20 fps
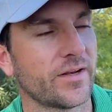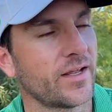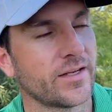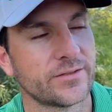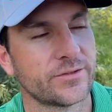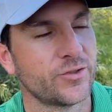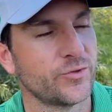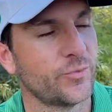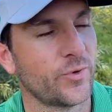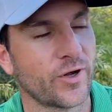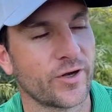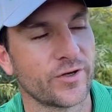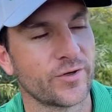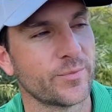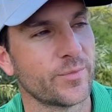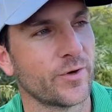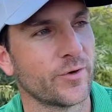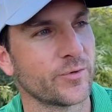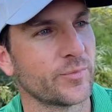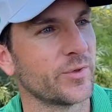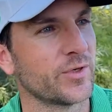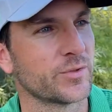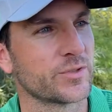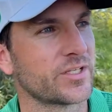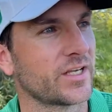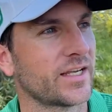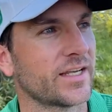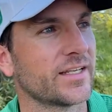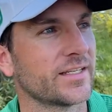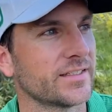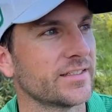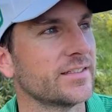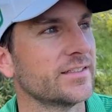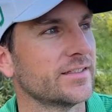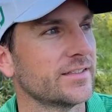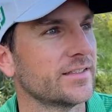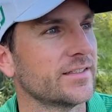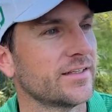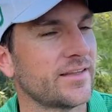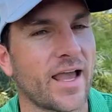I two putted them both, but it was like,
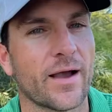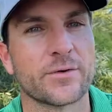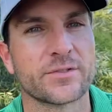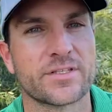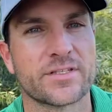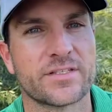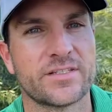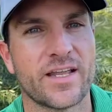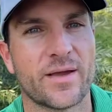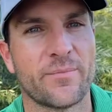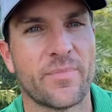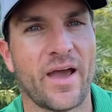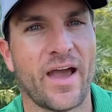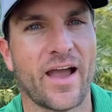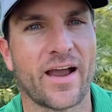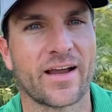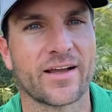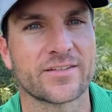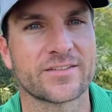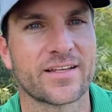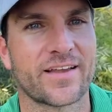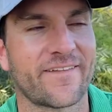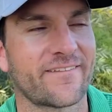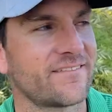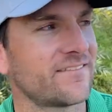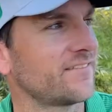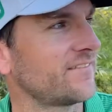that was the step back. I was like,